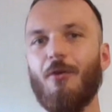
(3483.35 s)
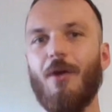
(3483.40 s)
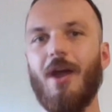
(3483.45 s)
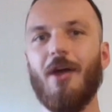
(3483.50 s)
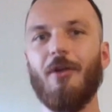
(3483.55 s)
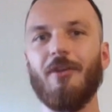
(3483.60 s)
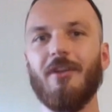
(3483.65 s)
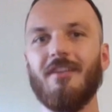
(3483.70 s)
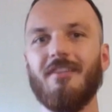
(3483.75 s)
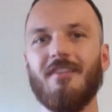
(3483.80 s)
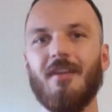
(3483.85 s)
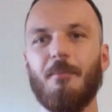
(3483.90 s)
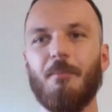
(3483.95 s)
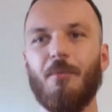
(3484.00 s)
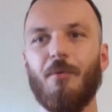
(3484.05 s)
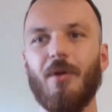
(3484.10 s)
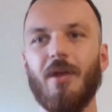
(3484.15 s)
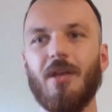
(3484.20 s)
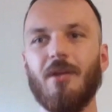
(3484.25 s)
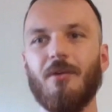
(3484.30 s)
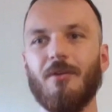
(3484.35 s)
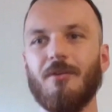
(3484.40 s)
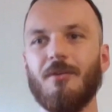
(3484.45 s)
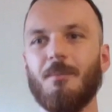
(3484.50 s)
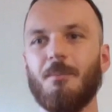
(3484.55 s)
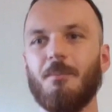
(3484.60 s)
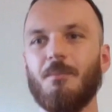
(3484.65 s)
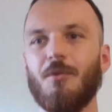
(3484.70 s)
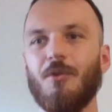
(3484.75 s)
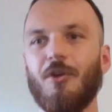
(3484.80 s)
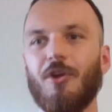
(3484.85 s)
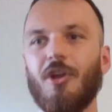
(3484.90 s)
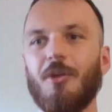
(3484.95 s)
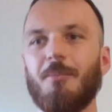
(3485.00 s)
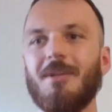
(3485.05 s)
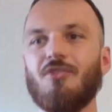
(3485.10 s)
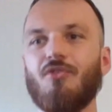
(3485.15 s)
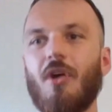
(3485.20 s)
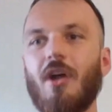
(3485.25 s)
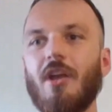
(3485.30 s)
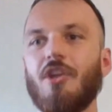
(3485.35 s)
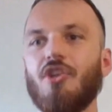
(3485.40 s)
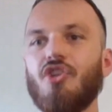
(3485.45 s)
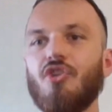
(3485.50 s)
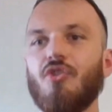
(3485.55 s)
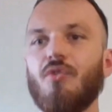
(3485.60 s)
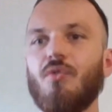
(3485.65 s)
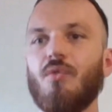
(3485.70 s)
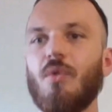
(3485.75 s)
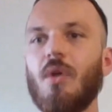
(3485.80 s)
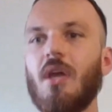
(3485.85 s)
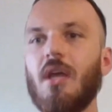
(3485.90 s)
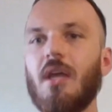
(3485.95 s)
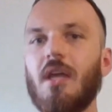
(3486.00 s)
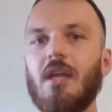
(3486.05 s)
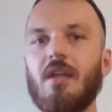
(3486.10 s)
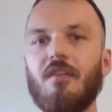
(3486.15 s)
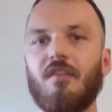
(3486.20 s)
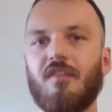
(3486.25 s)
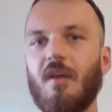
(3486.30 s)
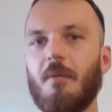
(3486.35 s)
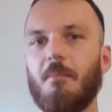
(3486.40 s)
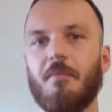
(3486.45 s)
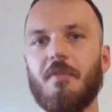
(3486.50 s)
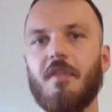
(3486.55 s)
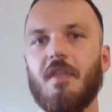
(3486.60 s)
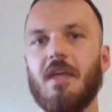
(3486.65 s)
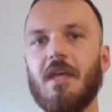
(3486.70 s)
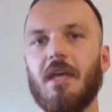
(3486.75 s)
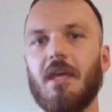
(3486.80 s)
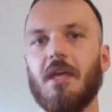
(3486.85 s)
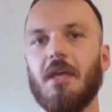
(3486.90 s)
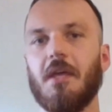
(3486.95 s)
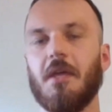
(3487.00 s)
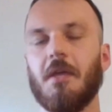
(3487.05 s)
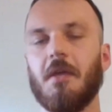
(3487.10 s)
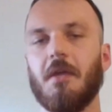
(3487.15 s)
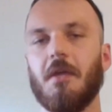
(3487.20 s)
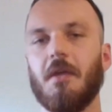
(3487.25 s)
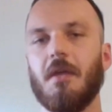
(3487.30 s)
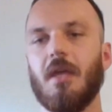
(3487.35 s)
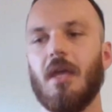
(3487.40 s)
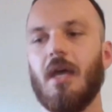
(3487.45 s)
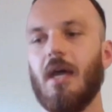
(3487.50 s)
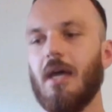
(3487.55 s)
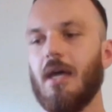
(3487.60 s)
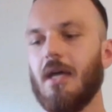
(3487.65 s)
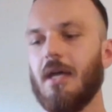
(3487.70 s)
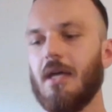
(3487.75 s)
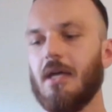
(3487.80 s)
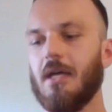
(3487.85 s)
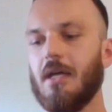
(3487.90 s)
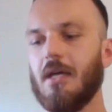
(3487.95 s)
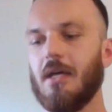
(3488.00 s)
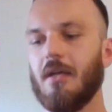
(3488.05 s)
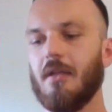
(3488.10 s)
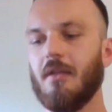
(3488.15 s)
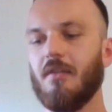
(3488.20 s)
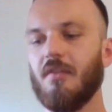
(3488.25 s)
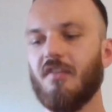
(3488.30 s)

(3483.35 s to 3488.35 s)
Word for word: ground at some point, or you're, you're going to be trying to do something uh,